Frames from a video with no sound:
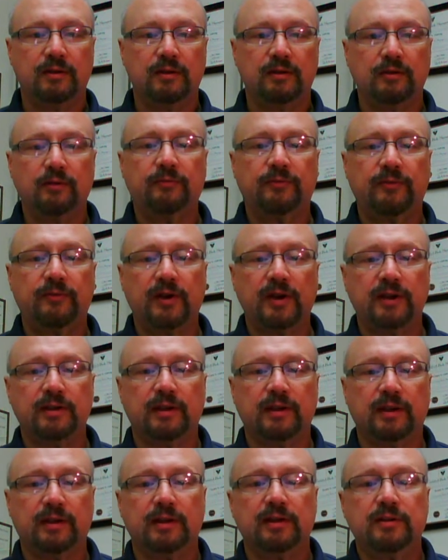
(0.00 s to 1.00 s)
You'll
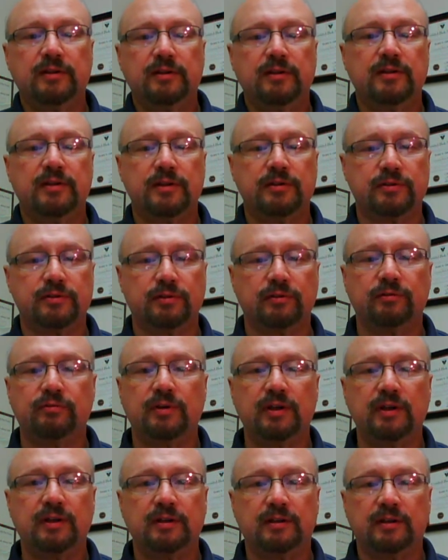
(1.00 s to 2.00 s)
find that entities are
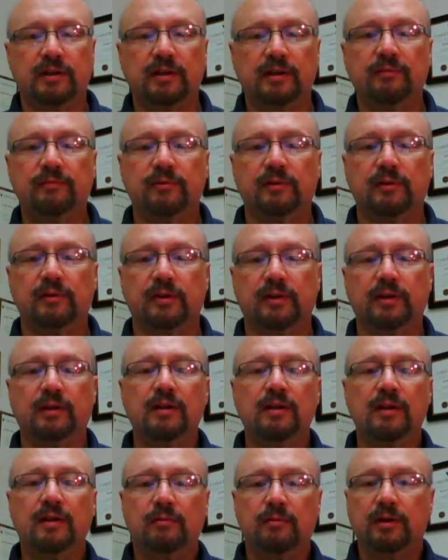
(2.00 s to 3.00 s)
treated differently
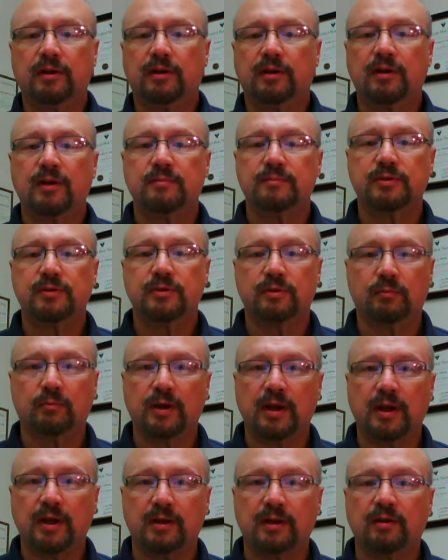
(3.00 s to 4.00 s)
when it comes to the
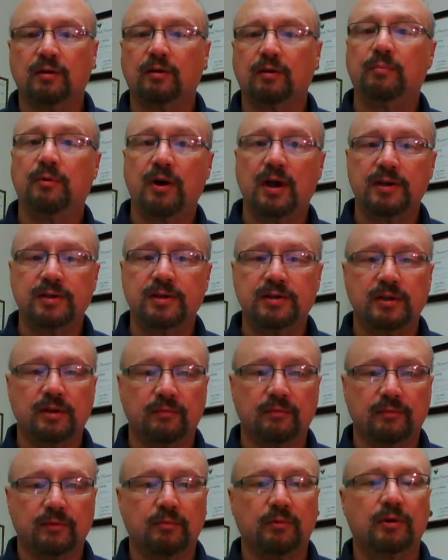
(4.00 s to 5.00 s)
rating or pricing
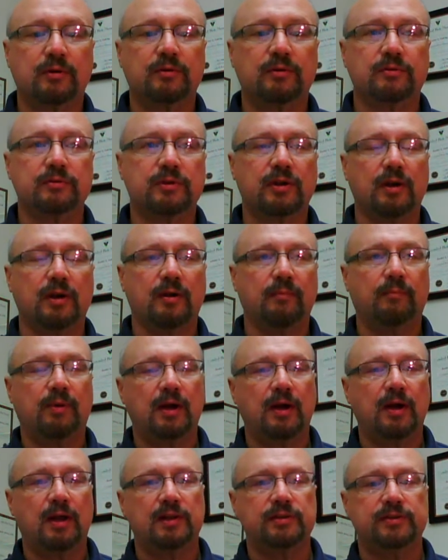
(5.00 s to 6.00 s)
of a workers' comp
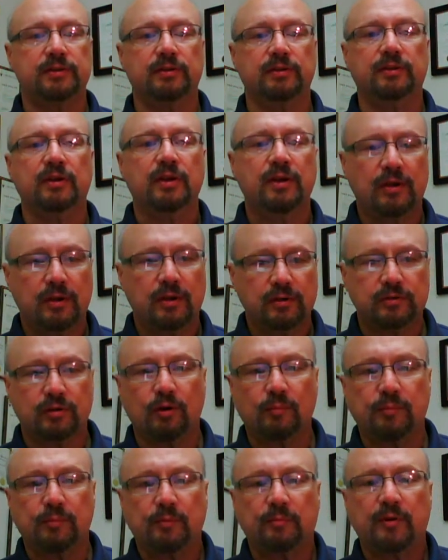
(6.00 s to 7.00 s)
policy.
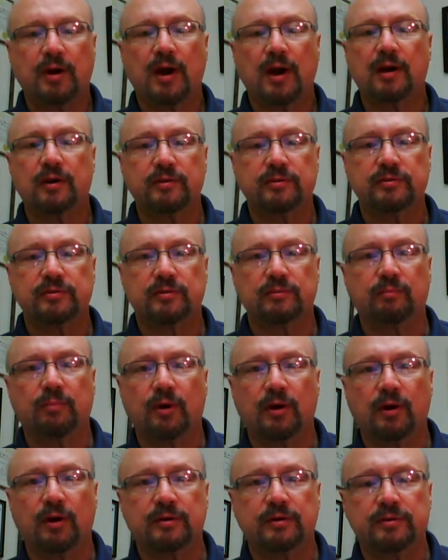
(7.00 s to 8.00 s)
Sole proprietors and
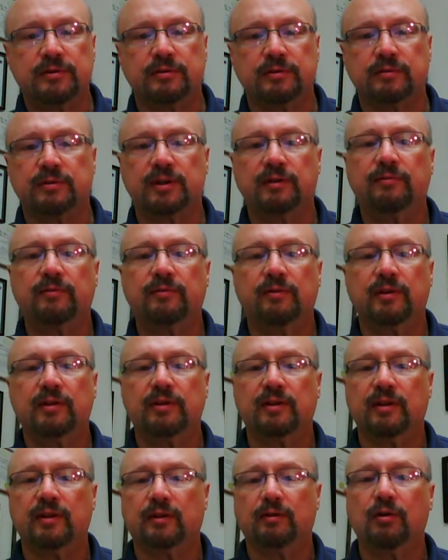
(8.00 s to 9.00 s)
partners are
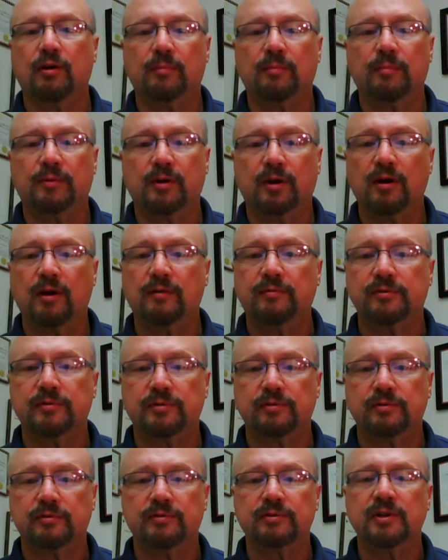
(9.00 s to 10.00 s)
different than corporate
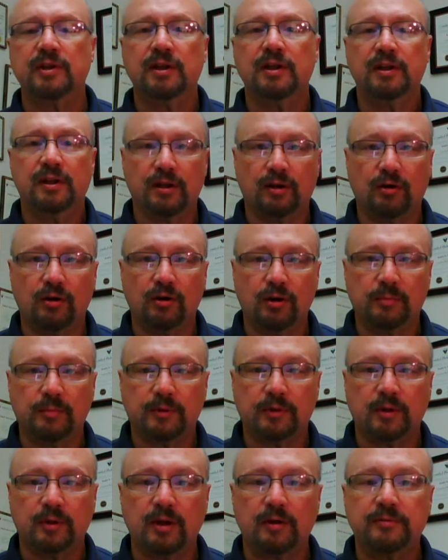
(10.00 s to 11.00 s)
officers, and
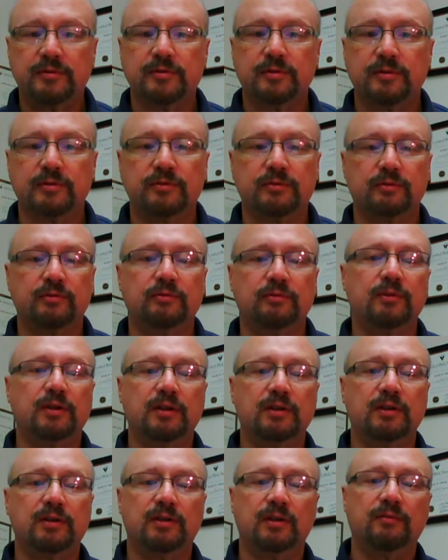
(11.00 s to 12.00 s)
corporate officers are
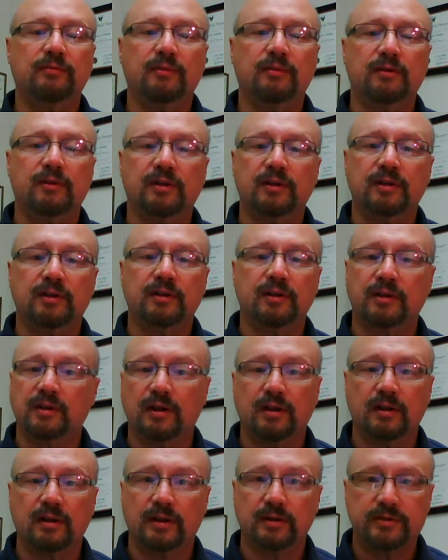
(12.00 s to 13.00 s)
treated differently than
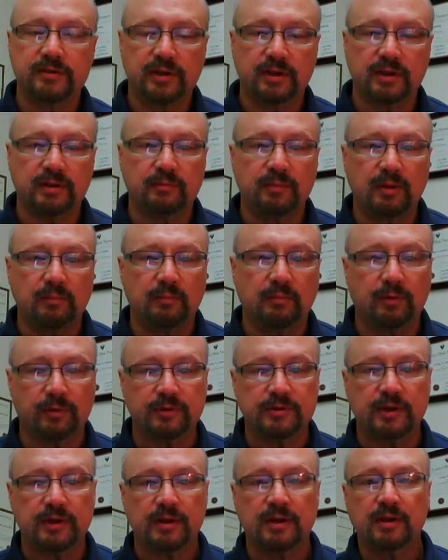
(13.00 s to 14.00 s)
LLC
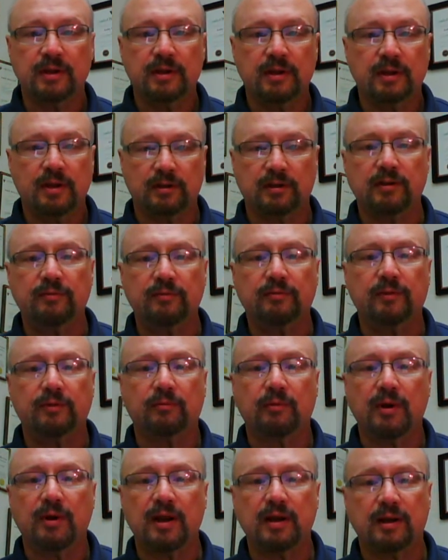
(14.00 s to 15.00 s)
members. A
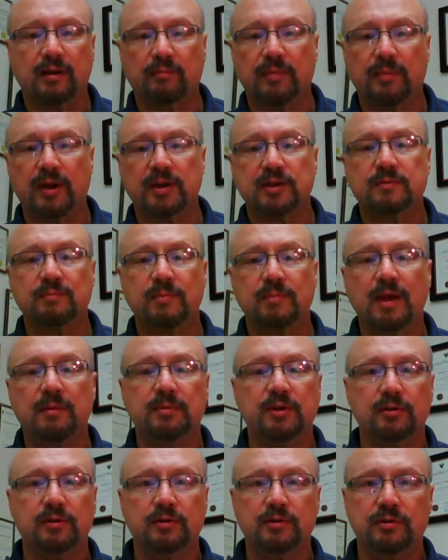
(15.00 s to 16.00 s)
different rating base may
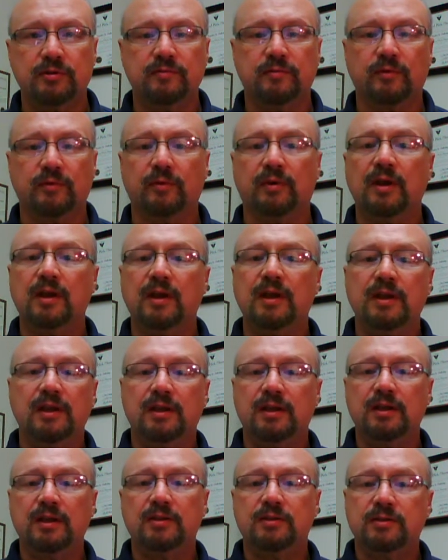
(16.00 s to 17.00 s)
be used for
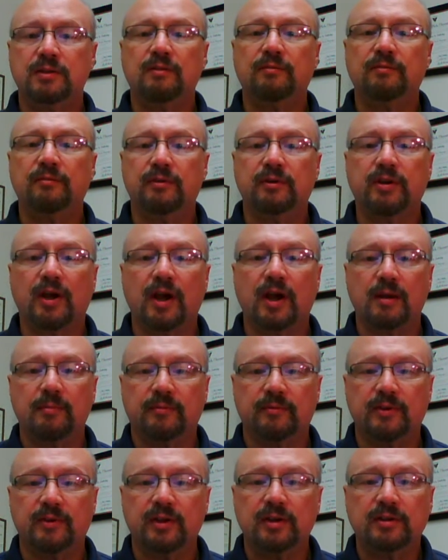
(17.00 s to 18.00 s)
each different type
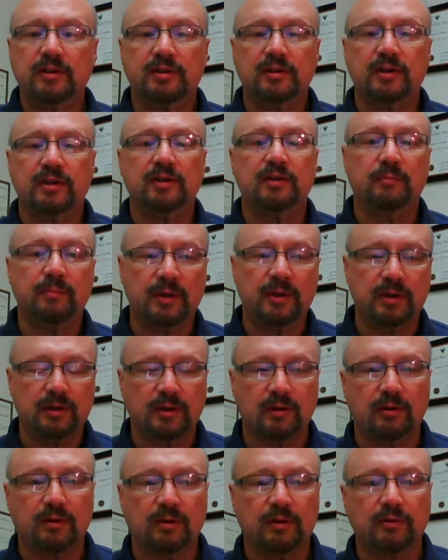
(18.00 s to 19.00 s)
of entity
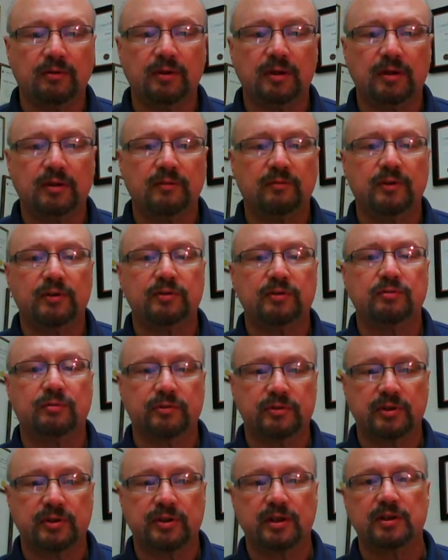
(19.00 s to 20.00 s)
depending on your
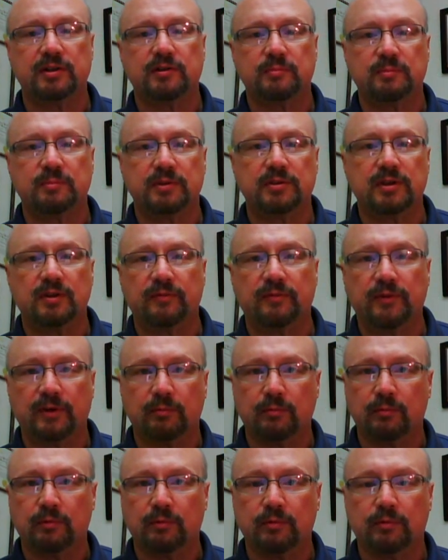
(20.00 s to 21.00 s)
individual state's
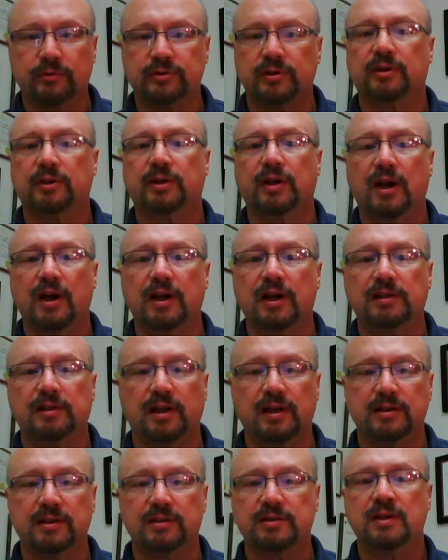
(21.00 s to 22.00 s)
specific rules and
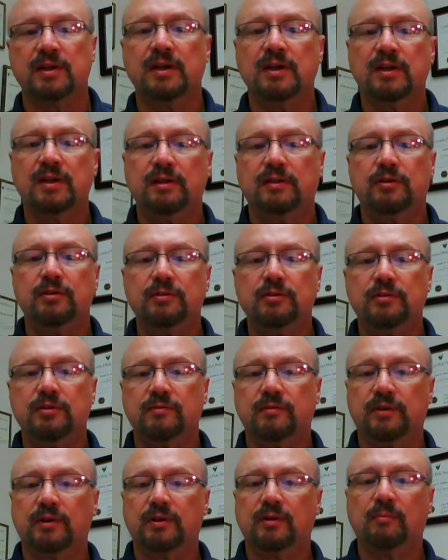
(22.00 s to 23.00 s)
guidelines. The use
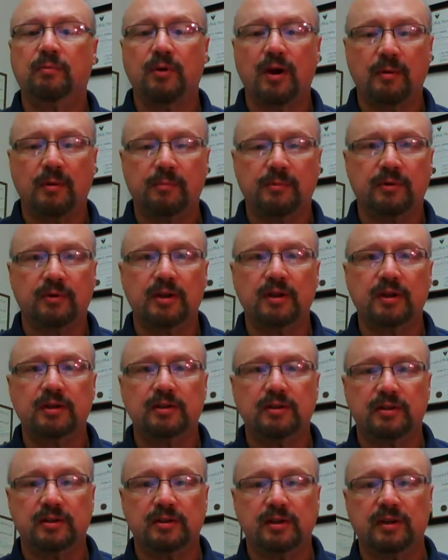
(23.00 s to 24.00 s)
of an improper
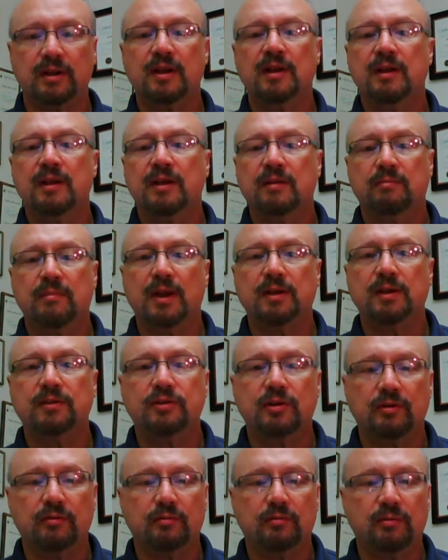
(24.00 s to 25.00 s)
entity may
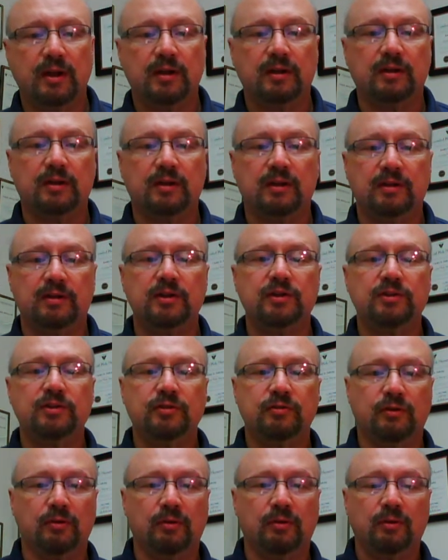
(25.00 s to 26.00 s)
generate
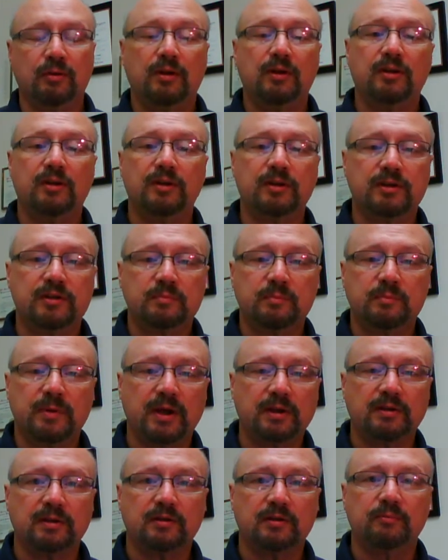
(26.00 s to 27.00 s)
additional
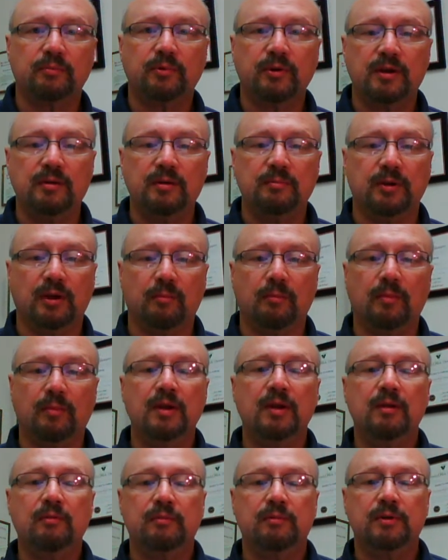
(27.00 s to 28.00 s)
unexpected premium
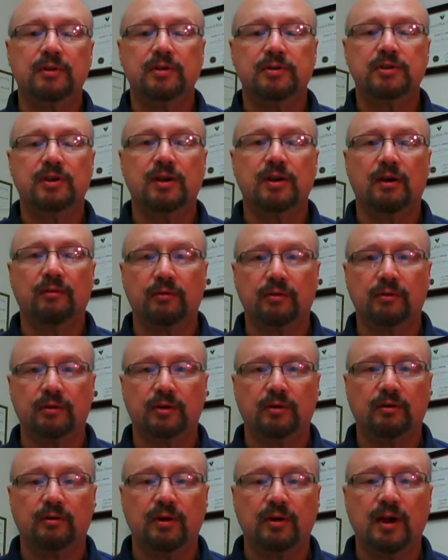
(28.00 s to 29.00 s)
when discovered
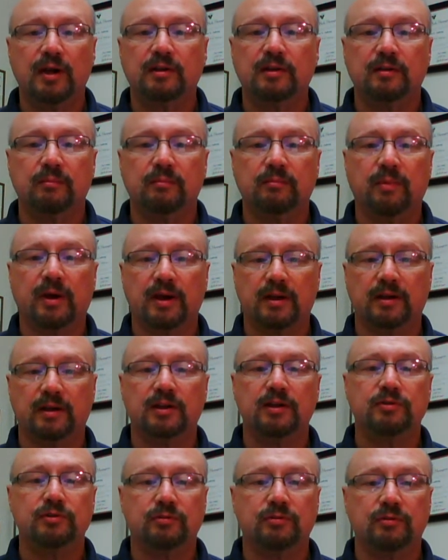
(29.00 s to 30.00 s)
and corrected by an
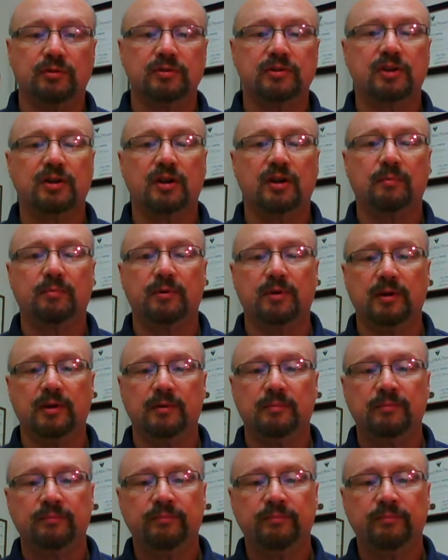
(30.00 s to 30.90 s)
insurance company.